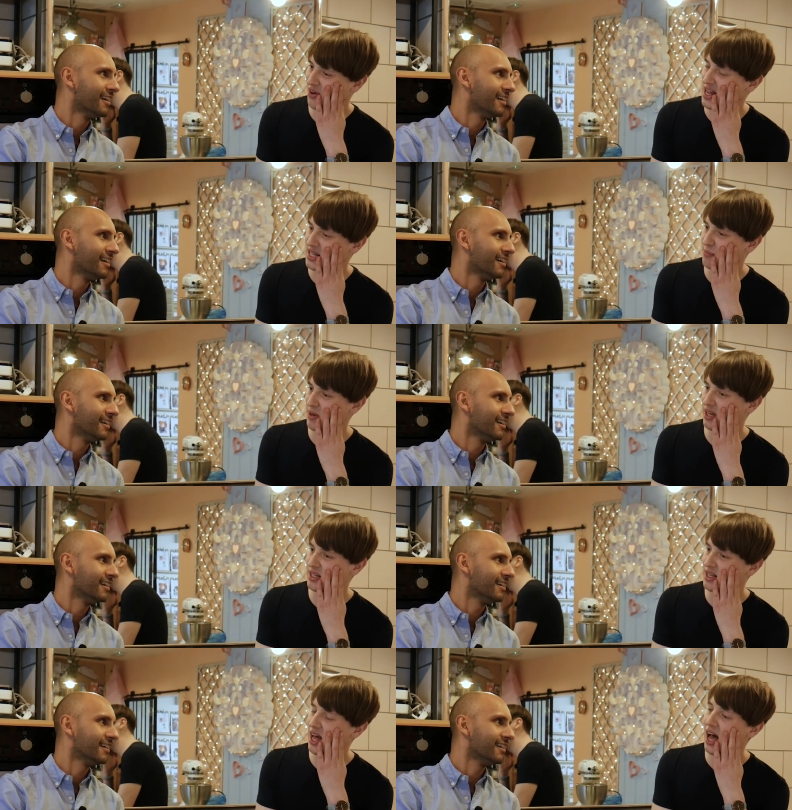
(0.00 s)

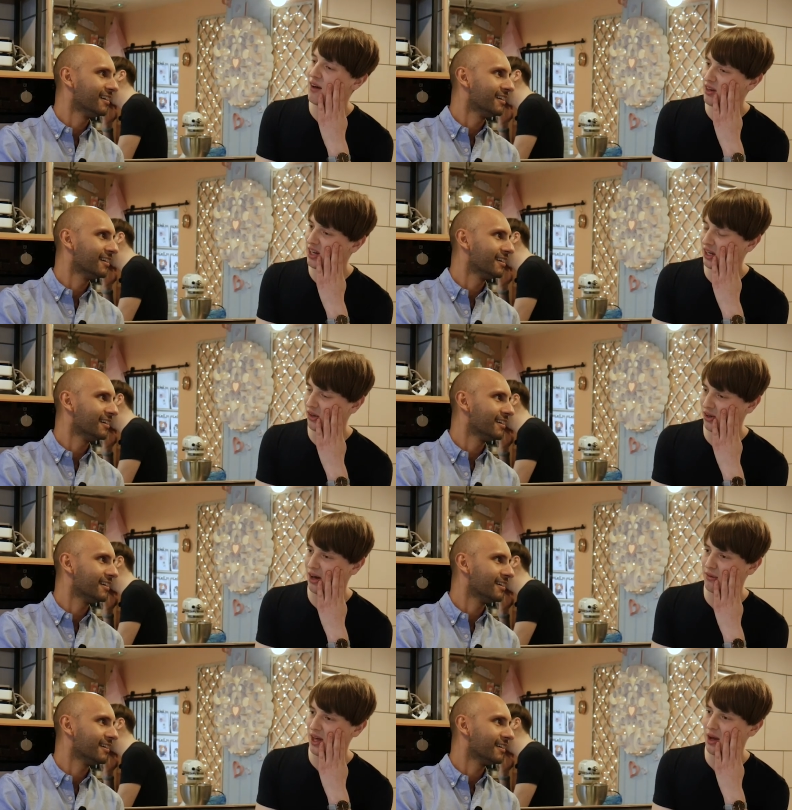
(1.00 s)
Speaker 1: recipes, and have a little look
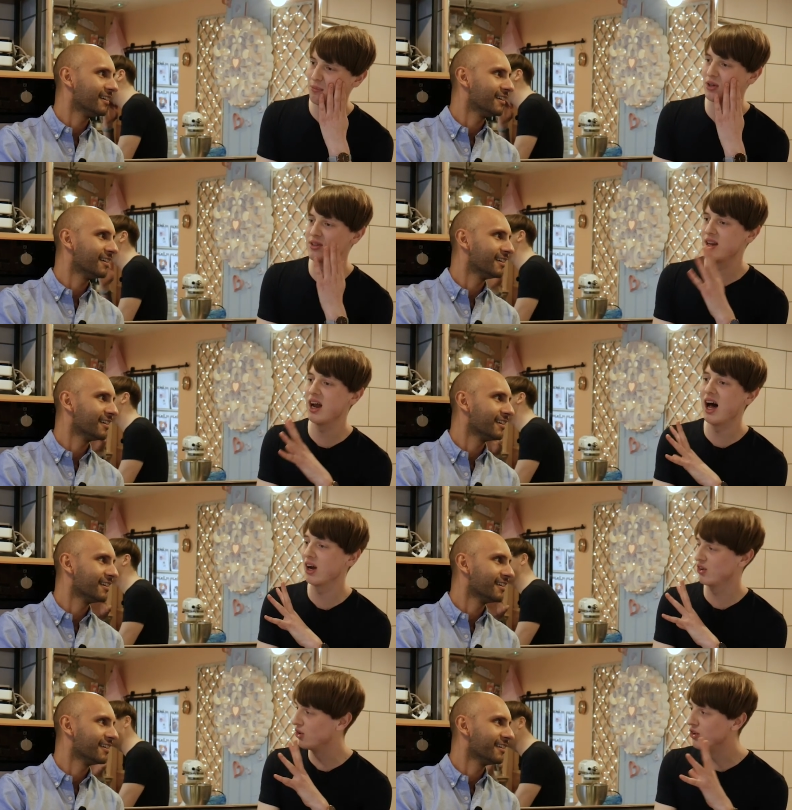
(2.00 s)
out there because there
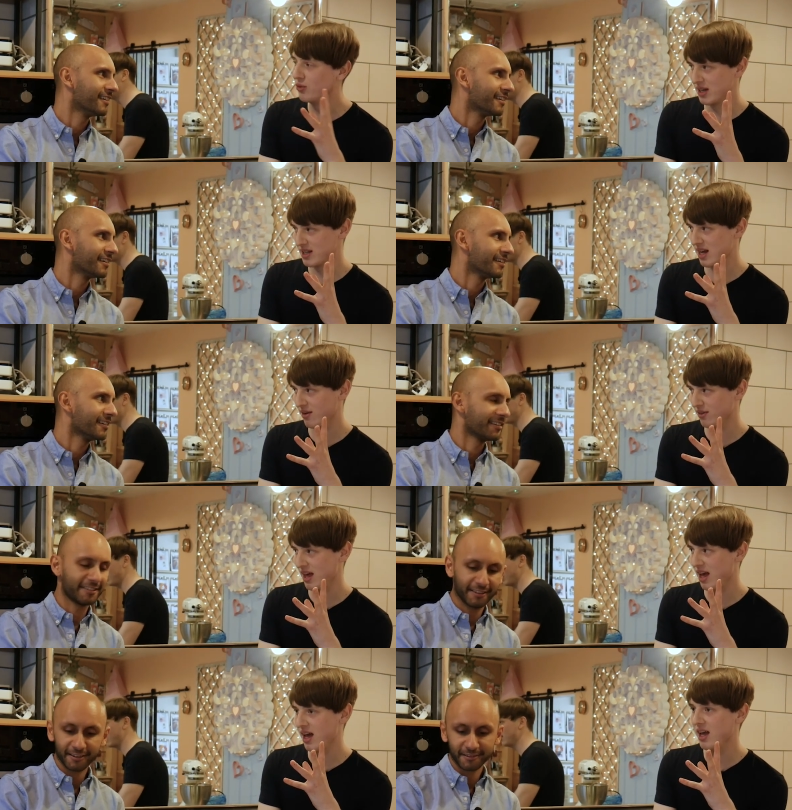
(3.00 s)
are good ones out there.
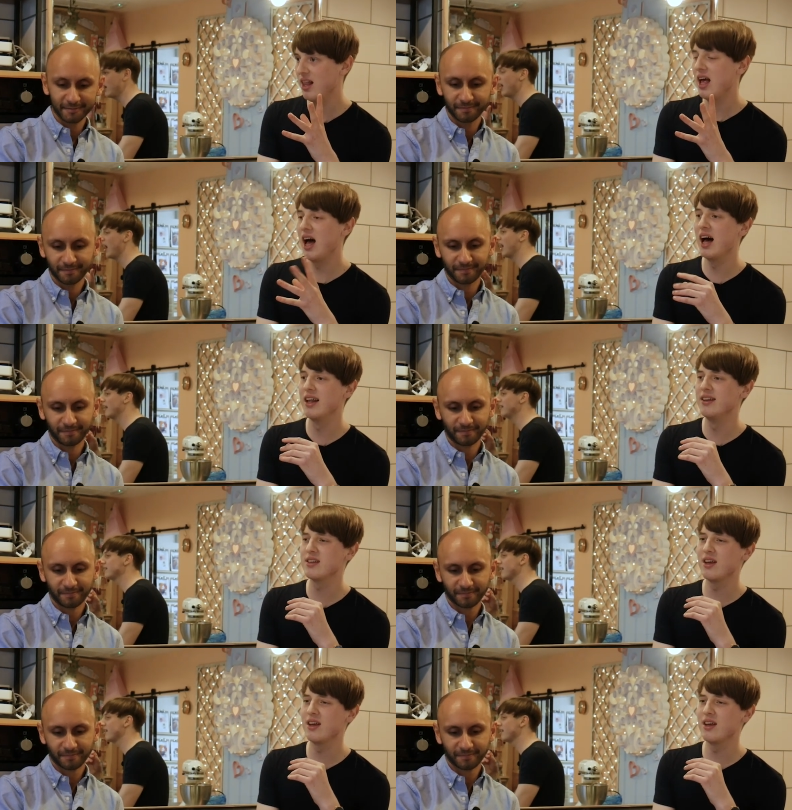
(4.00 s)
Yeah. And